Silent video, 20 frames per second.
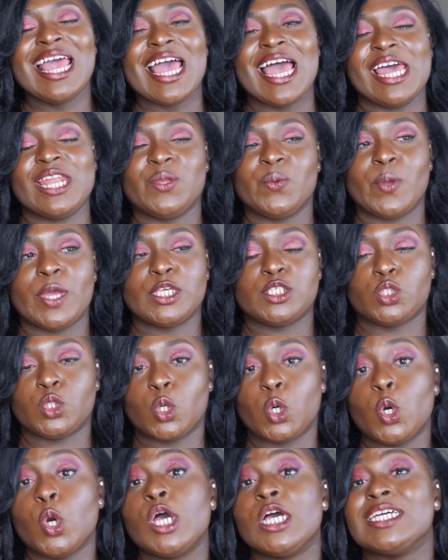Anyway,
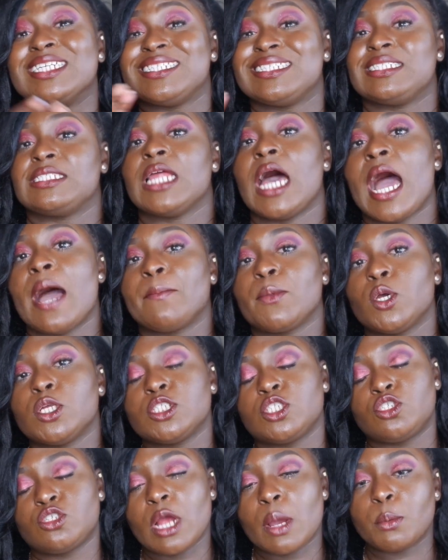so I'm
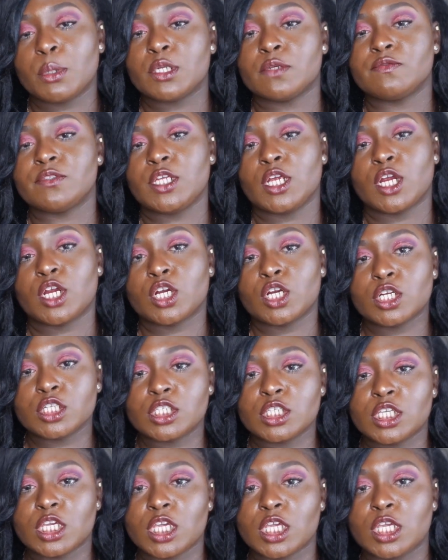gonna try one of their
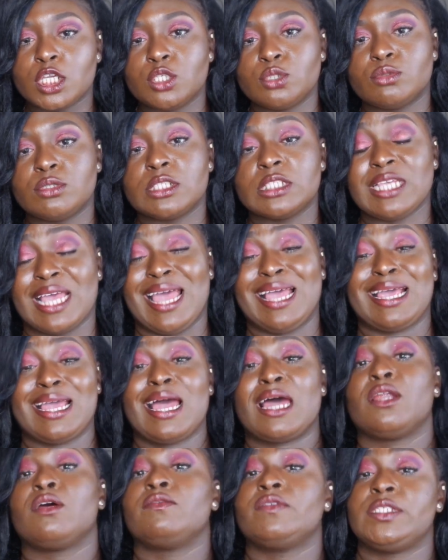curly kinky units and
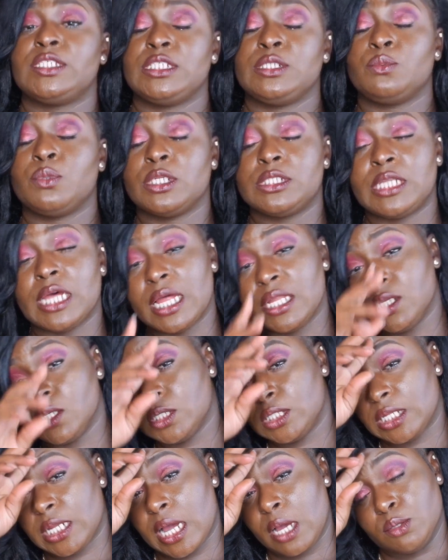kind of see what that
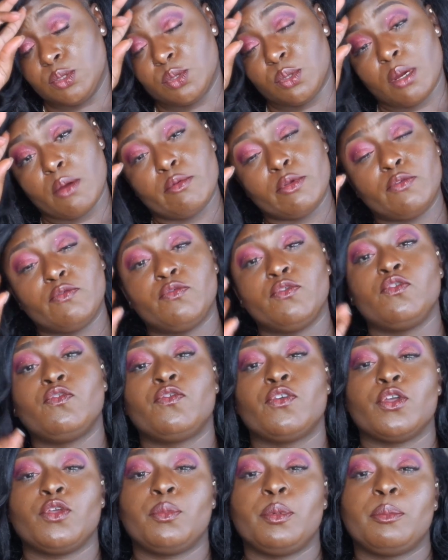looks, and I'll do a review
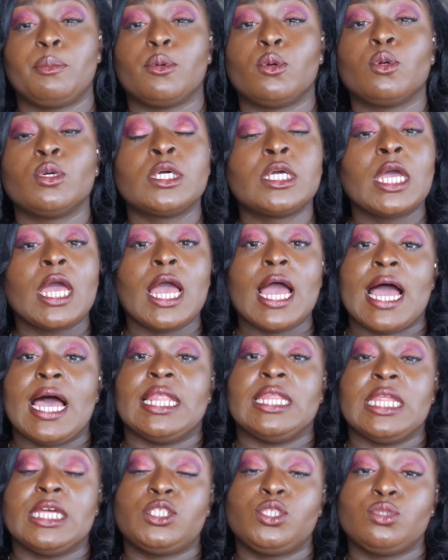for you people
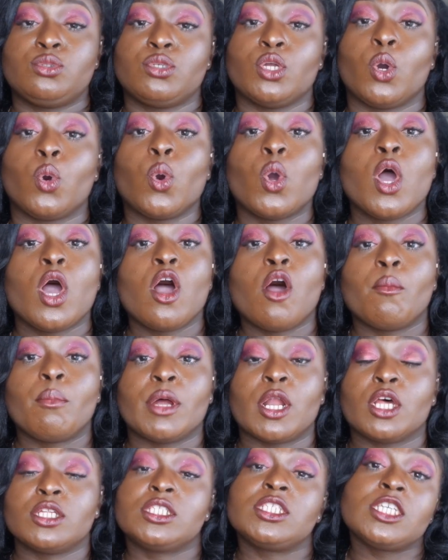and let you know.
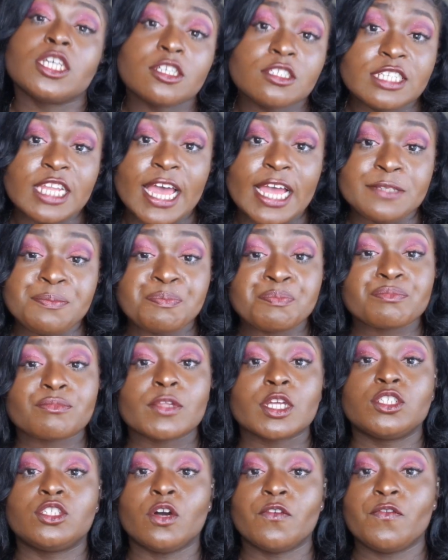But until then,
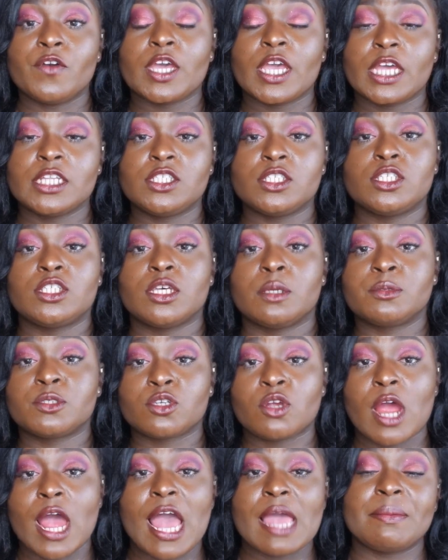don't forget to
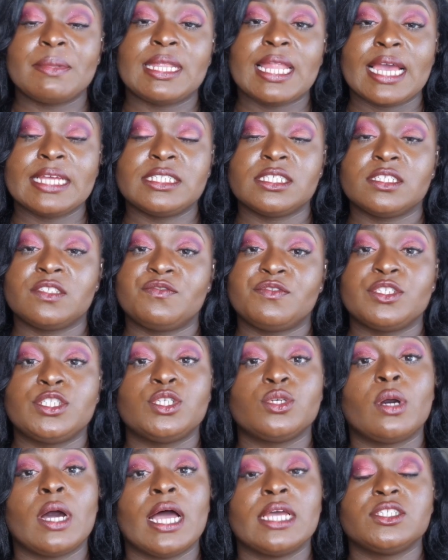subscribe, like this
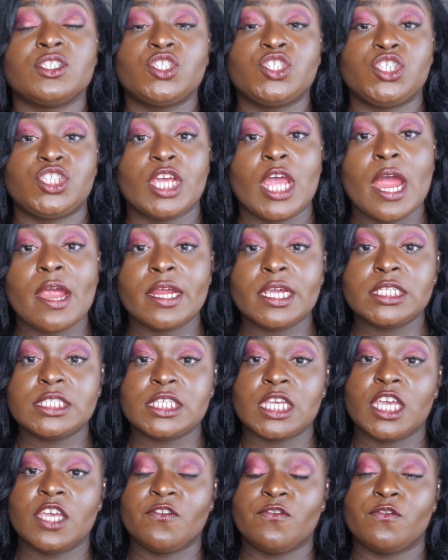video, and share
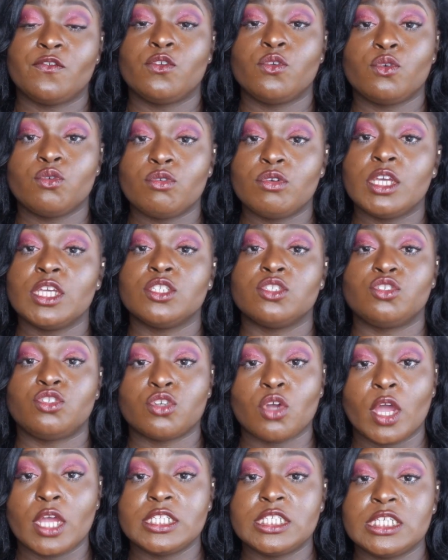it if you
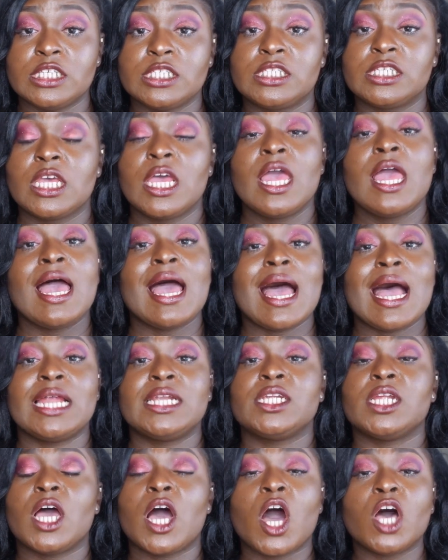enjoyed it,
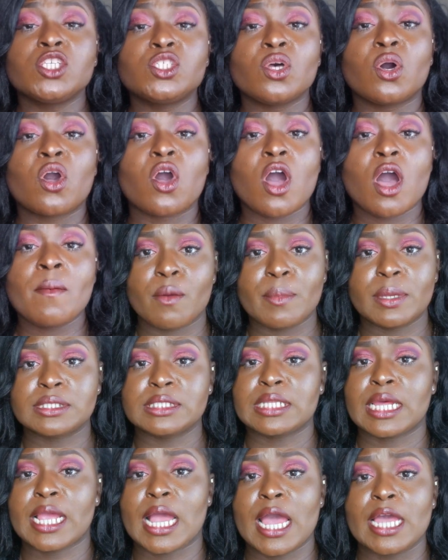and also
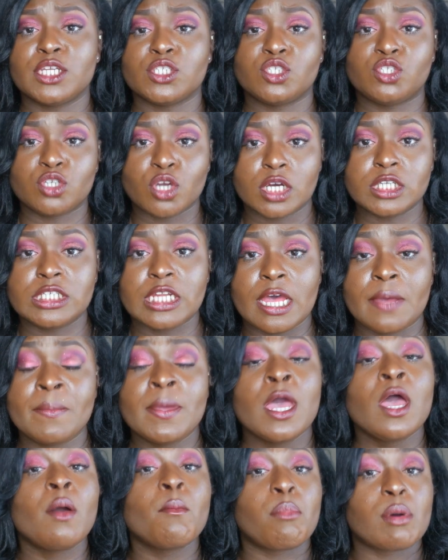comments, like I enjoyed them.
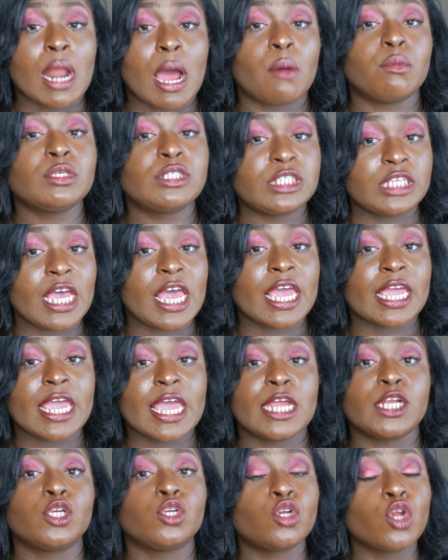But I will say
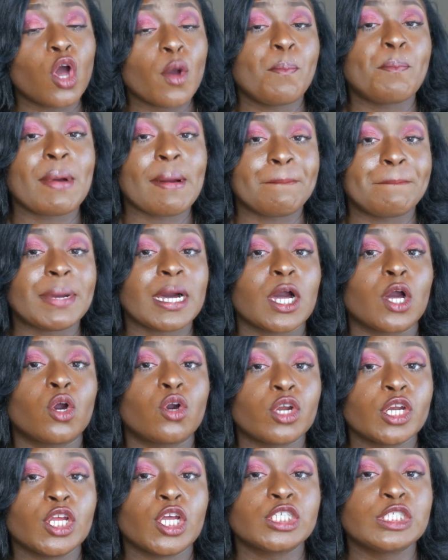again, no
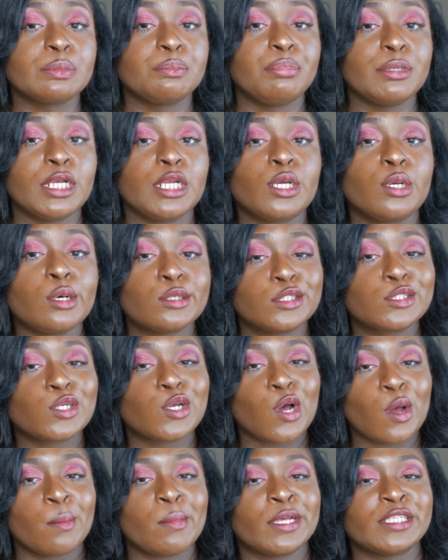pampangorious billy goats
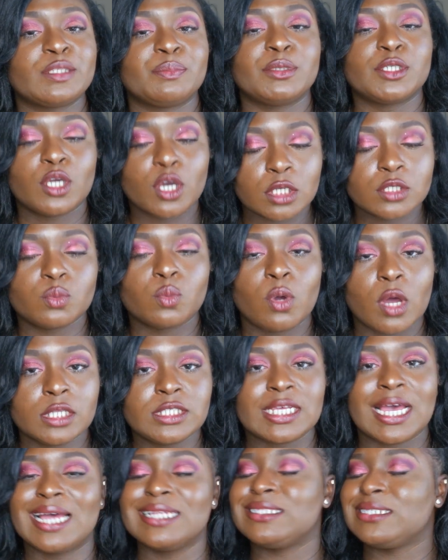comments, because
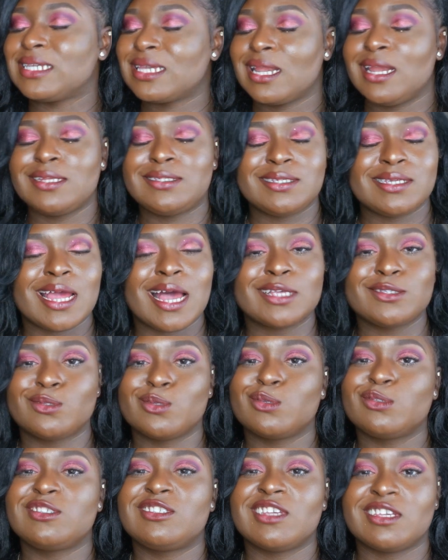what, Auntie Kelechi has
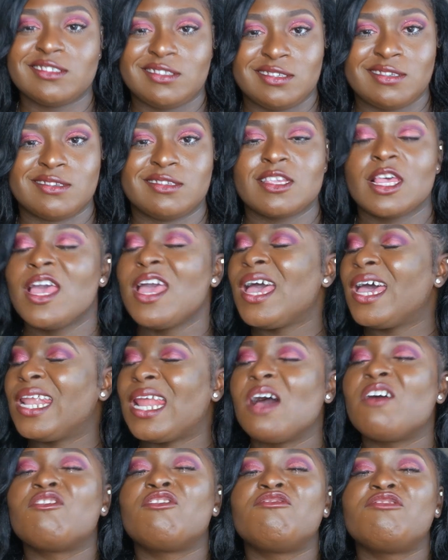no senses,
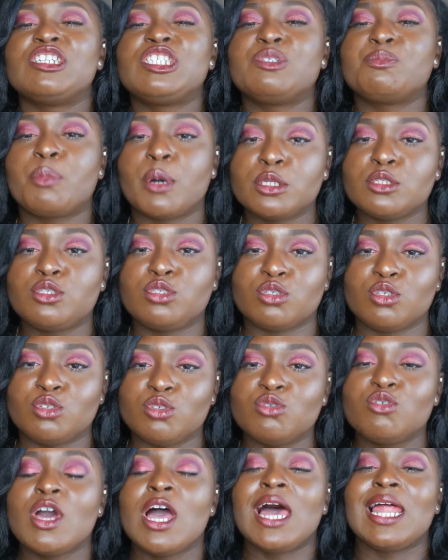and I will respond to
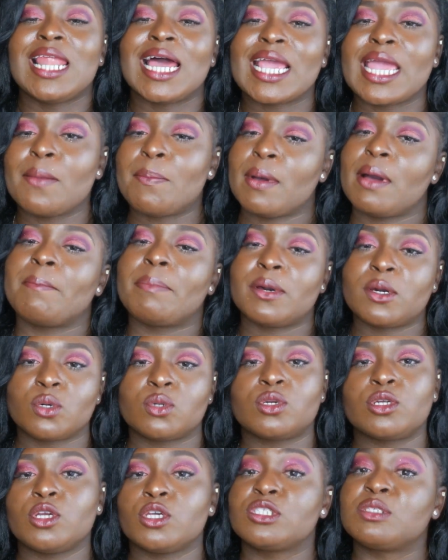you like a
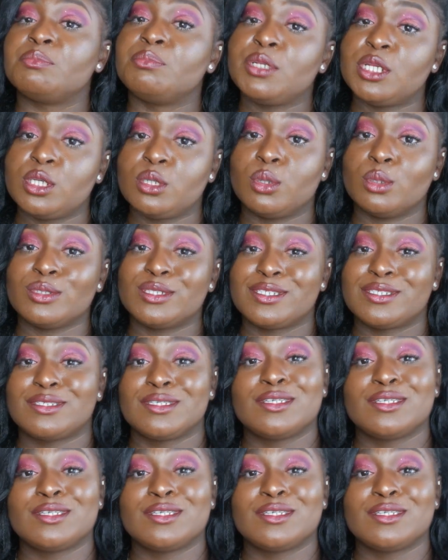pampangorious billy goat